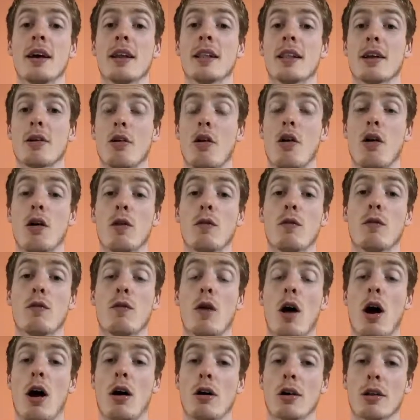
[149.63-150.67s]
they're all
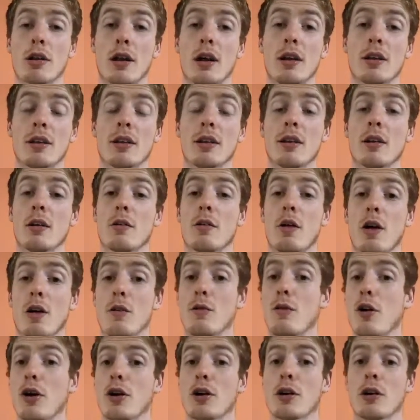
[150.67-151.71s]
horizontal or
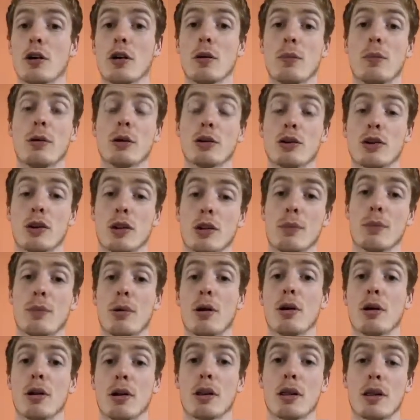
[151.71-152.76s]
vertical pushes and
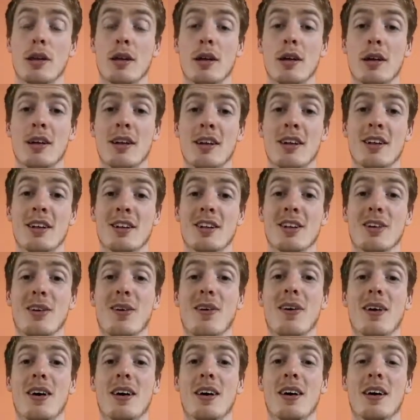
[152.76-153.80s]
pulls.
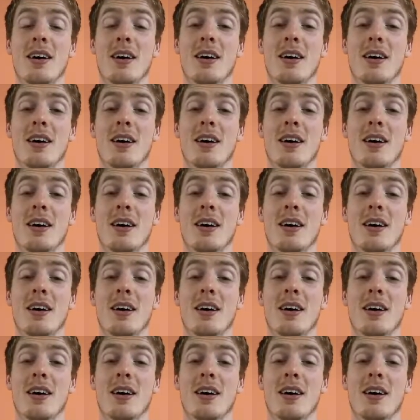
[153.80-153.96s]
So